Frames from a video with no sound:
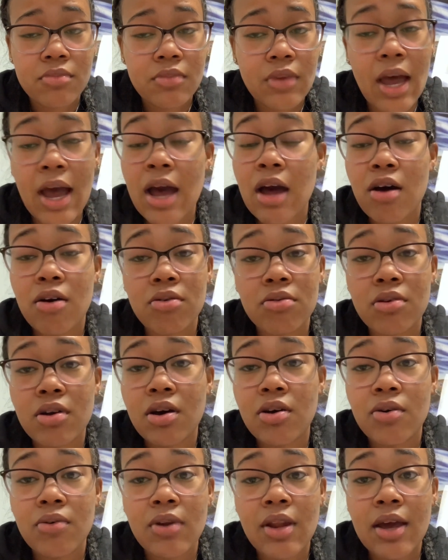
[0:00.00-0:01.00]
I don't
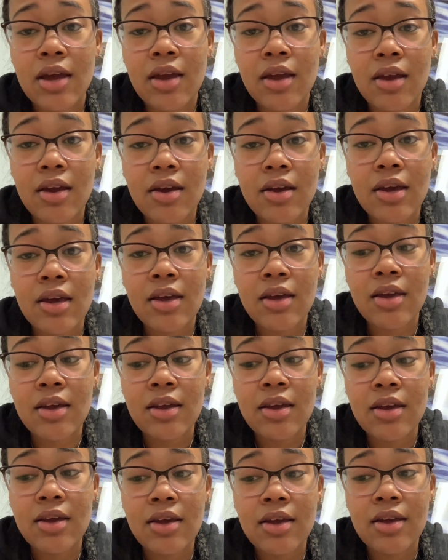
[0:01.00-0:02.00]
know, like
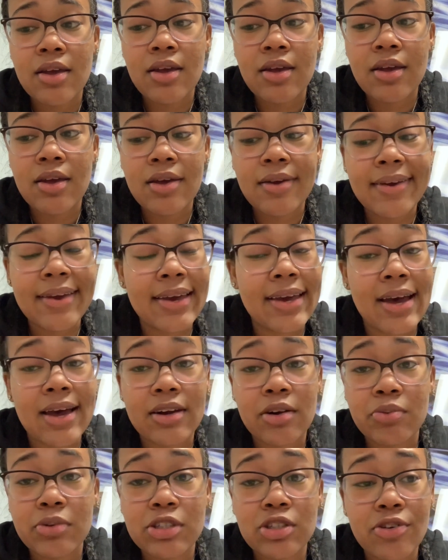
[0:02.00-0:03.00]
it kind
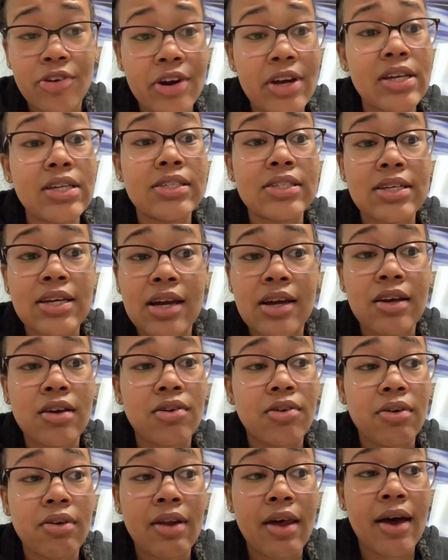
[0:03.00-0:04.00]
of was crazy. I ain't
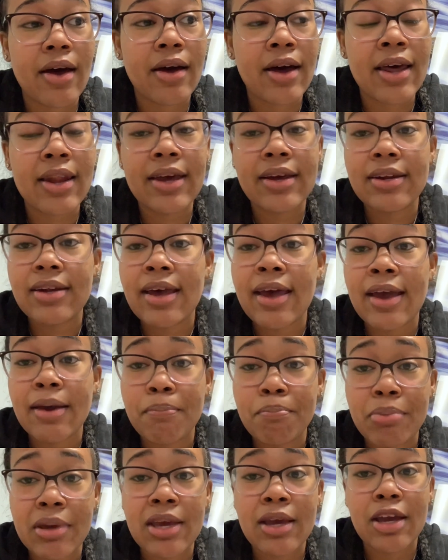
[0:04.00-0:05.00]
gonna lie. I like to act
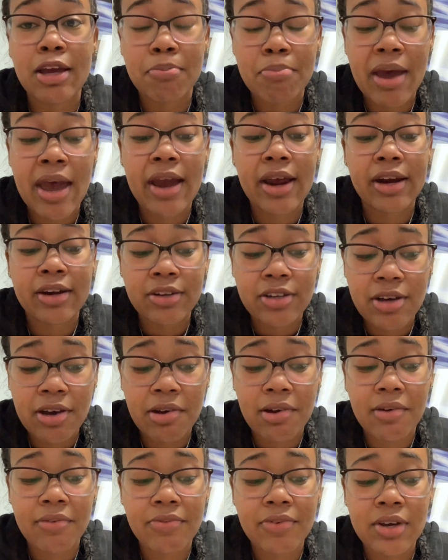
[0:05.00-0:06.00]
big and bag and
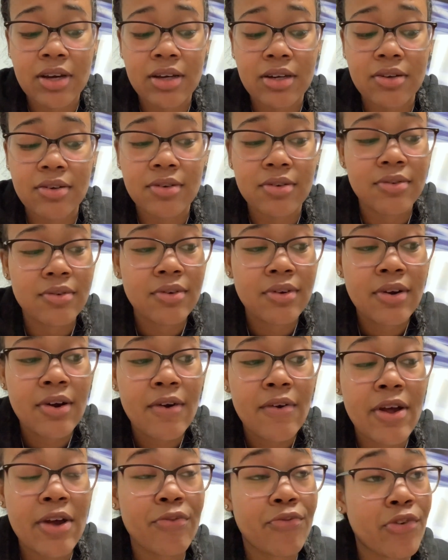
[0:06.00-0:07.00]
tough and
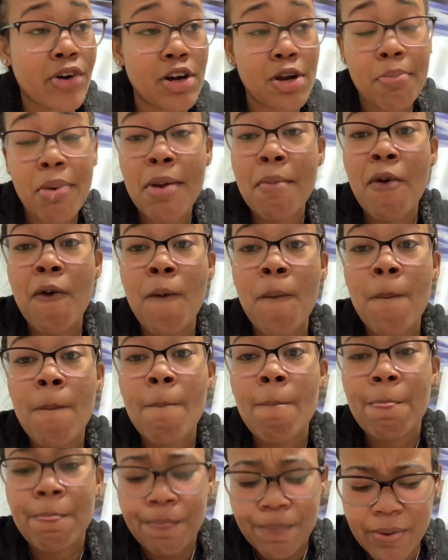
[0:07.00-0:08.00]
in front of people.
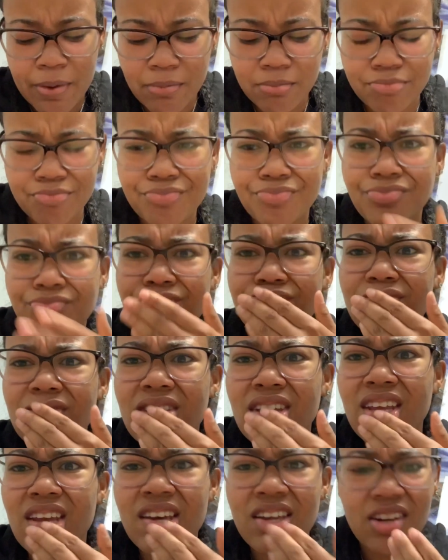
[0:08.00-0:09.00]

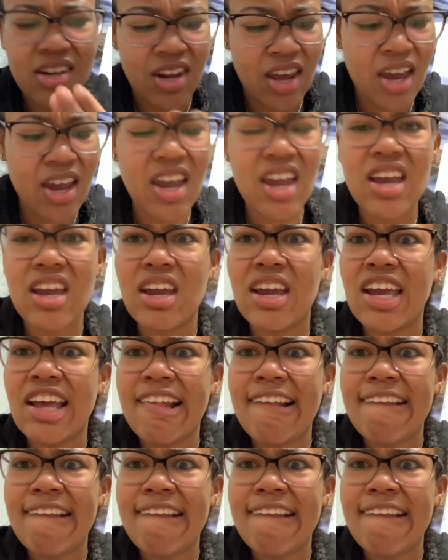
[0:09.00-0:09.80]
Dang.